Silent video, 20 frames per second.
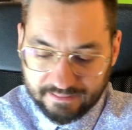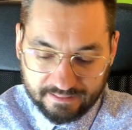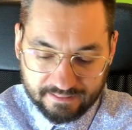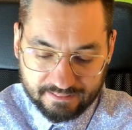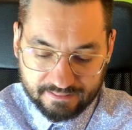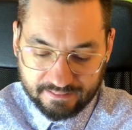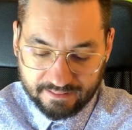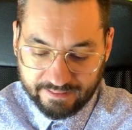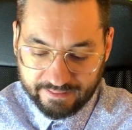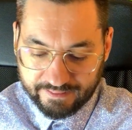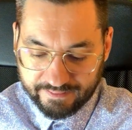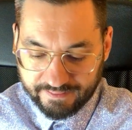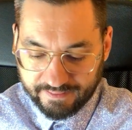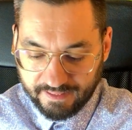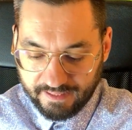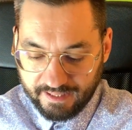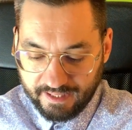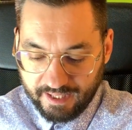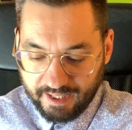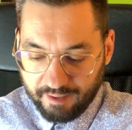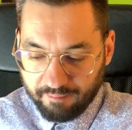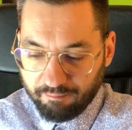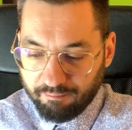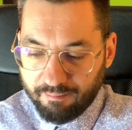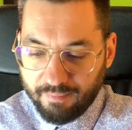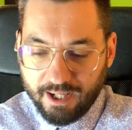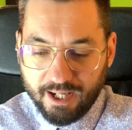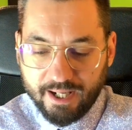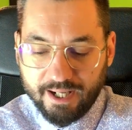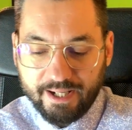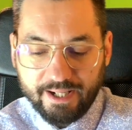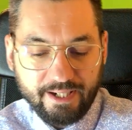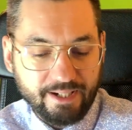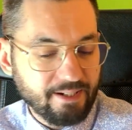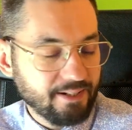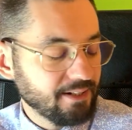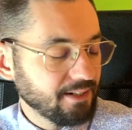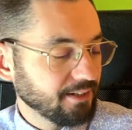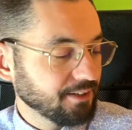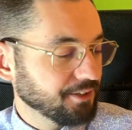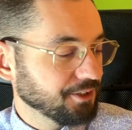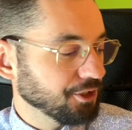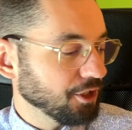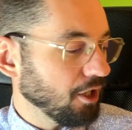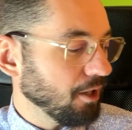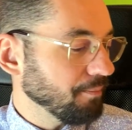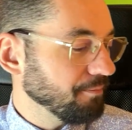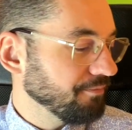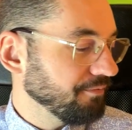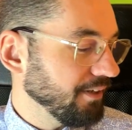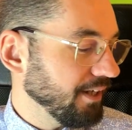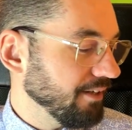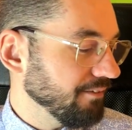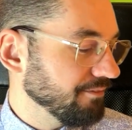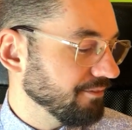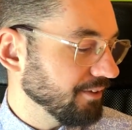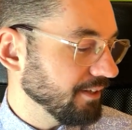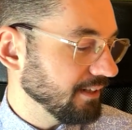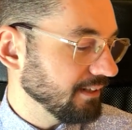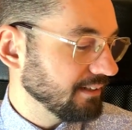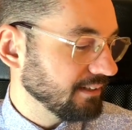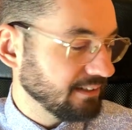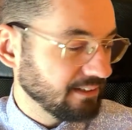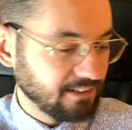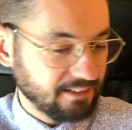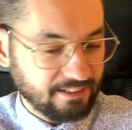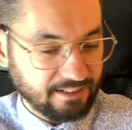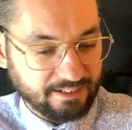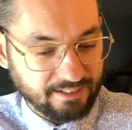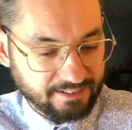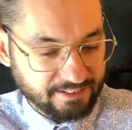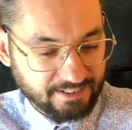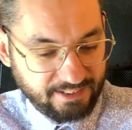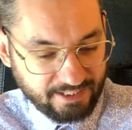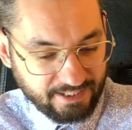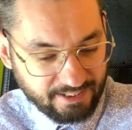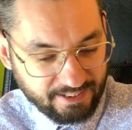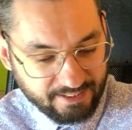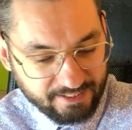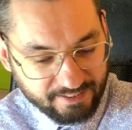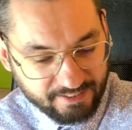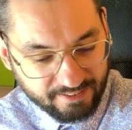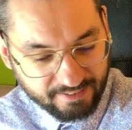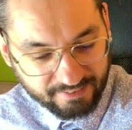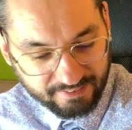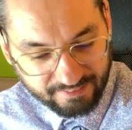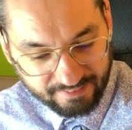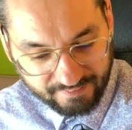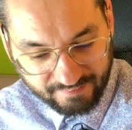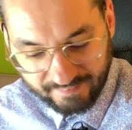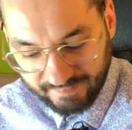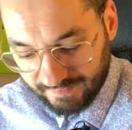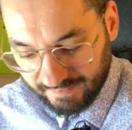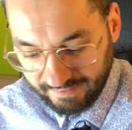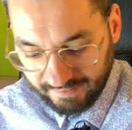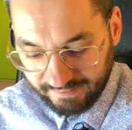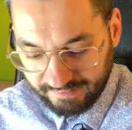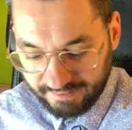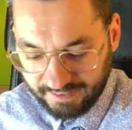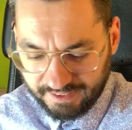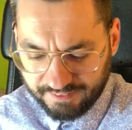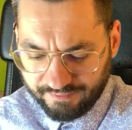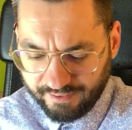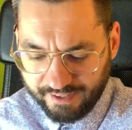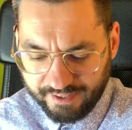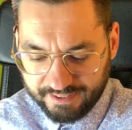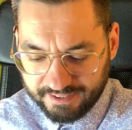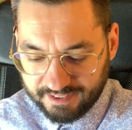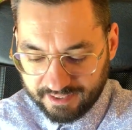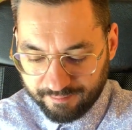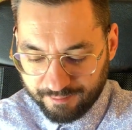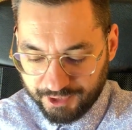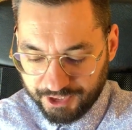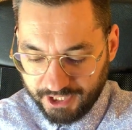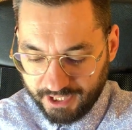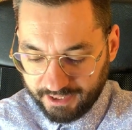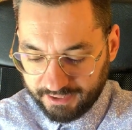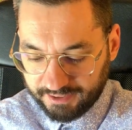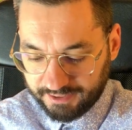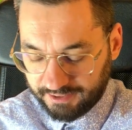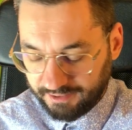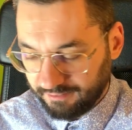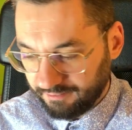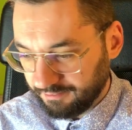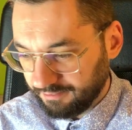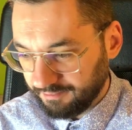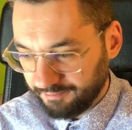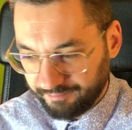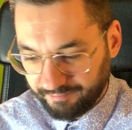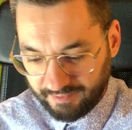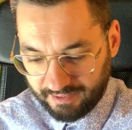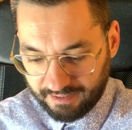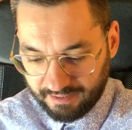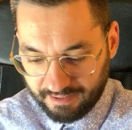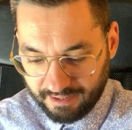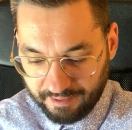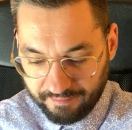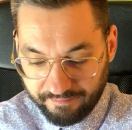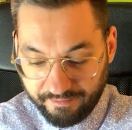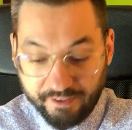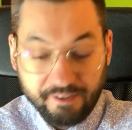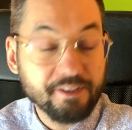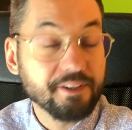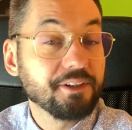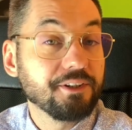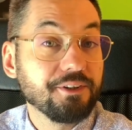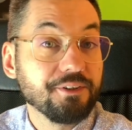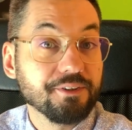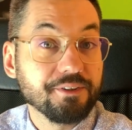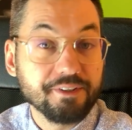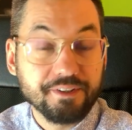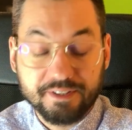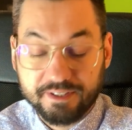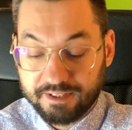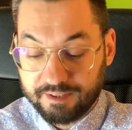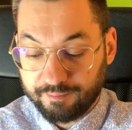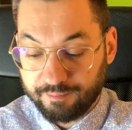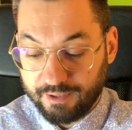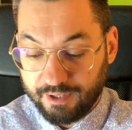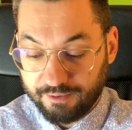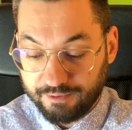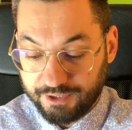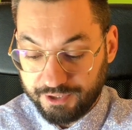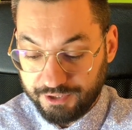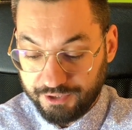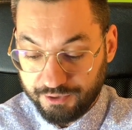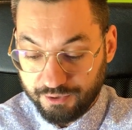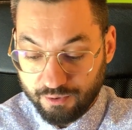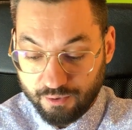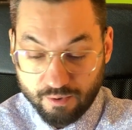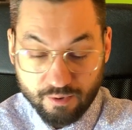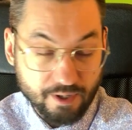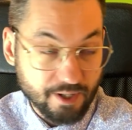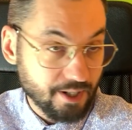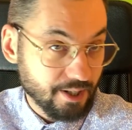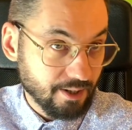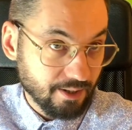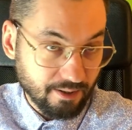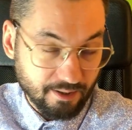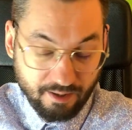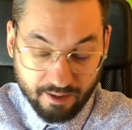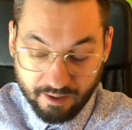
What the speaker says: this is my top favorites indeed. This is very subjective. I'm very curious about your